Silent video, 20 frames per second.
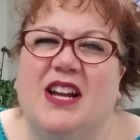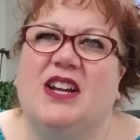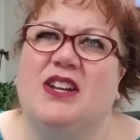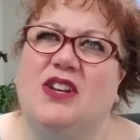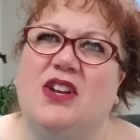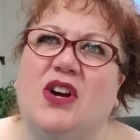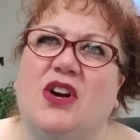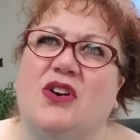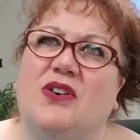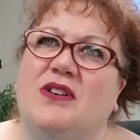
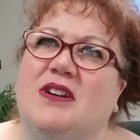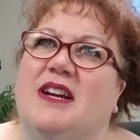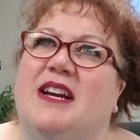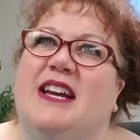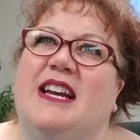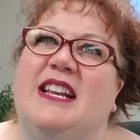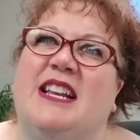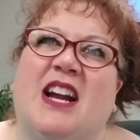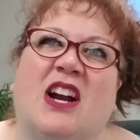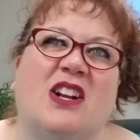No,
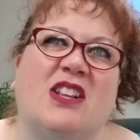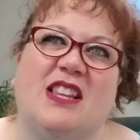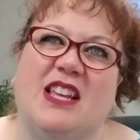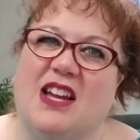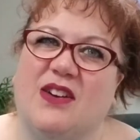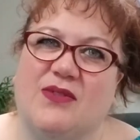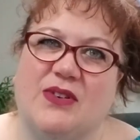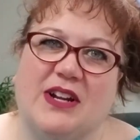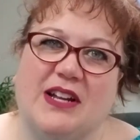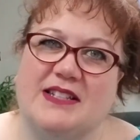it hardly
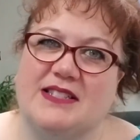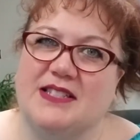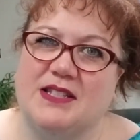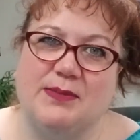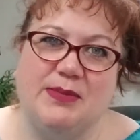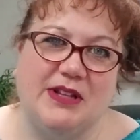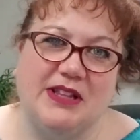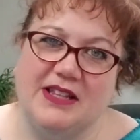ever gets to be